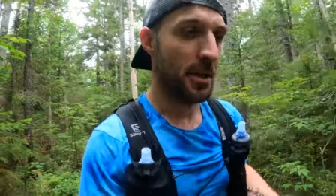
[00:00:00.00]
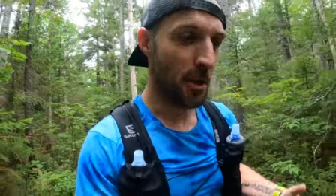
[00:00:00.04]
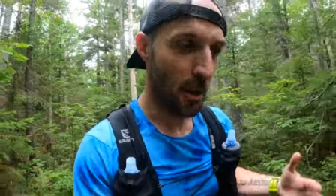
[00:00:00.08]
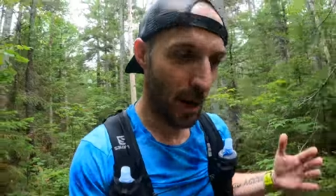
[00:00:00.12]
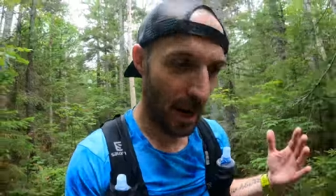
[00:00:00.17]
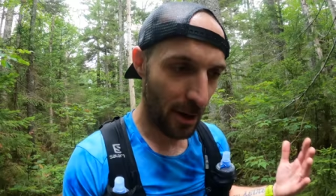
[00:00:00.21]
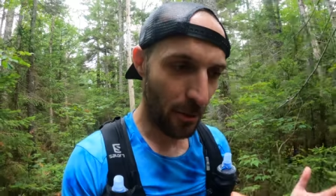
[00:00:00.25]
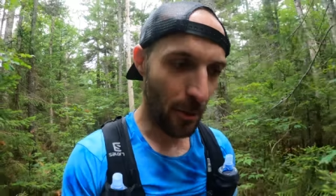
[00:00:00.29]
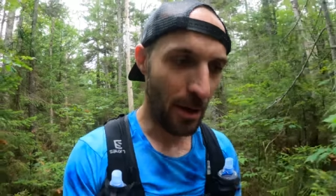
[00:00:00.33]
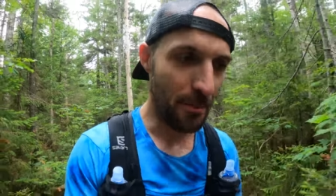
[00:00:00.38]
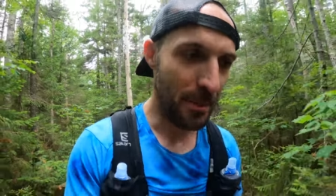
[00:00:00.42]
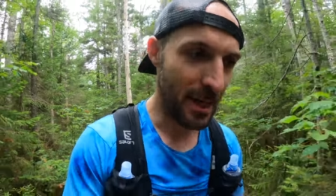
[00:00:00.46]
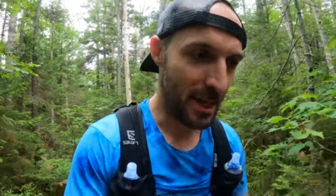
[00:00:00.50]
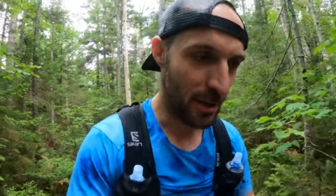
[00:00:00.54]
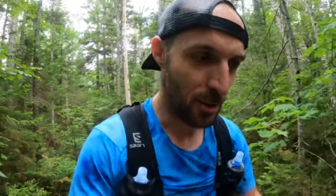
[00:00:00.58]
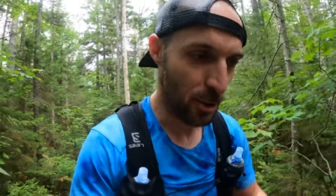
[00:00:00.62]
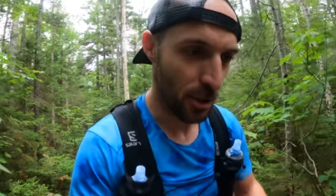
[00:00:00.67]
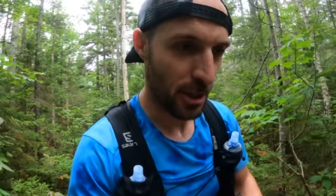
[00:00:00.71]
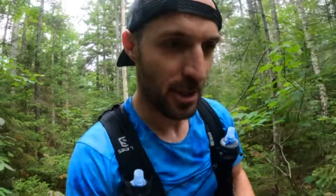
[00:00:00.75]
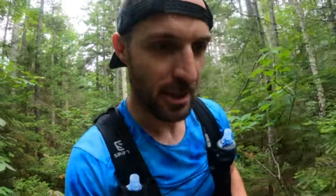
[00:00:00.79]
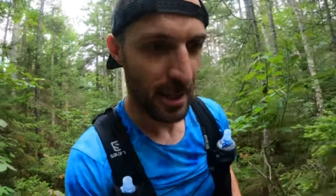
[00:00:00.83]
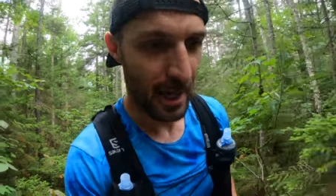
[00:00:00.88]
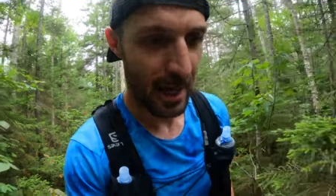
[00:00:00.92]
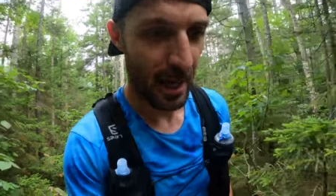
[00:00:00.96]
So how do I manage
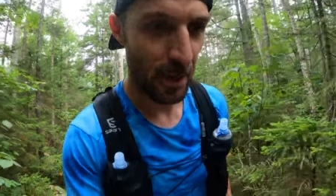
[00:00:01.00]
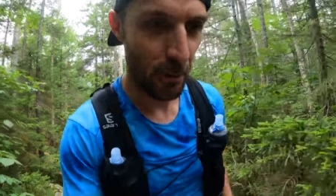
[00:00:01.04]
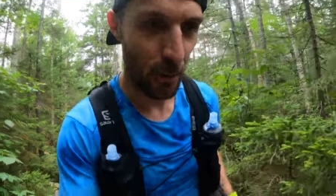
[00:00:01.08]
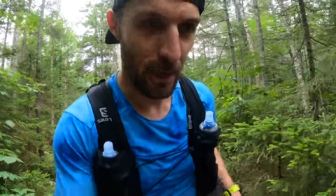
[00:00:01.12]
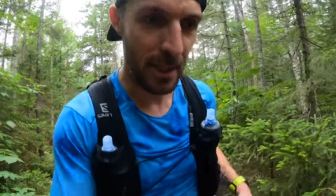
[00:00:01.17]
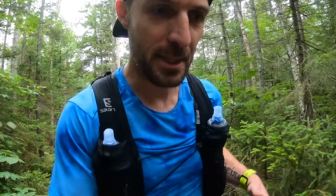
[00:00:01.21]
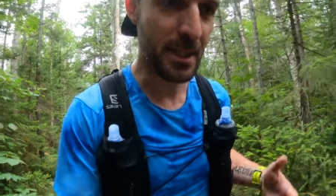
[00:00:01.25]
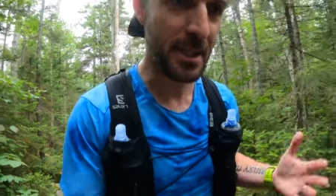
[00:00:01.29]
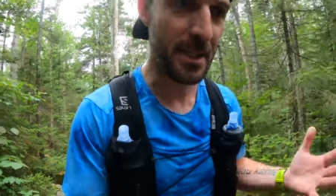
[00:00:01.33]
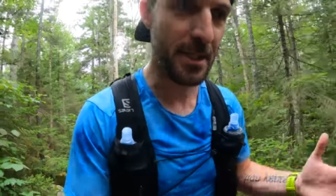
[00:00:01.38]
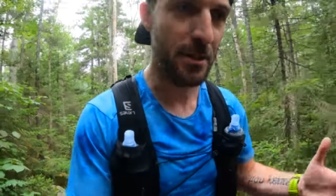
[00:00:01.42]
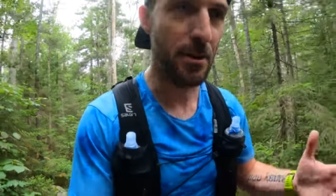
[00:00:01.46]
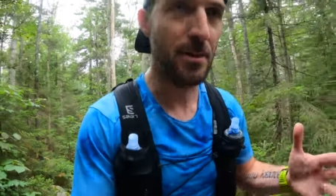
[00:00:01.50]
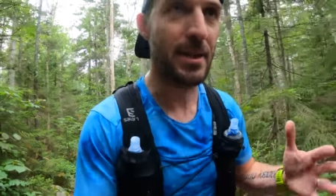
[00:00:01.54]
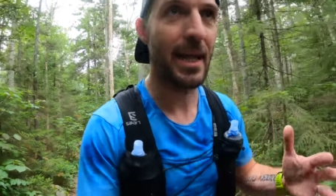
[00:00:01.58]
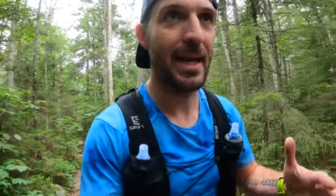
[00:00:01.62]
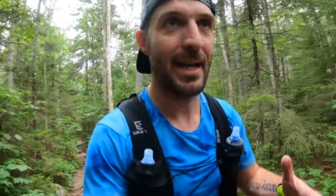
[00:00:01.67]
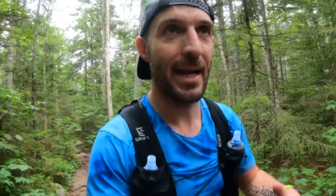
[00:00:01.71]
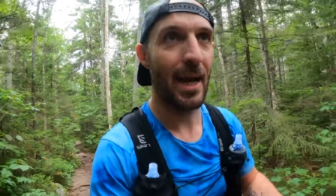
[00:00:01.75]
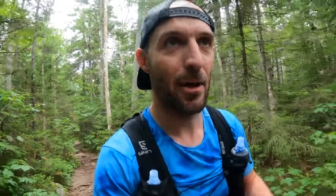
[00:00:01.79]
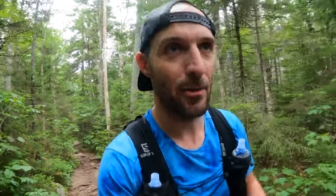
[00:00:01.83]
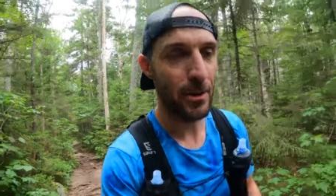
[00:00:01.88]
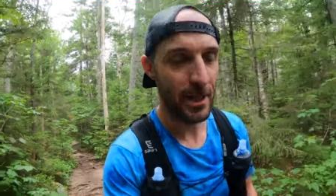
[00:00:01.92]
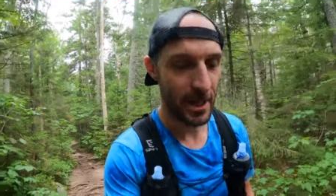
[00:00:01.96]
it? How do I still
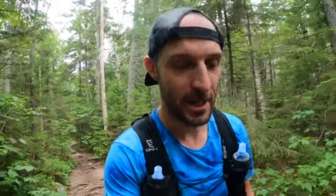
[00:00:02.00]
get out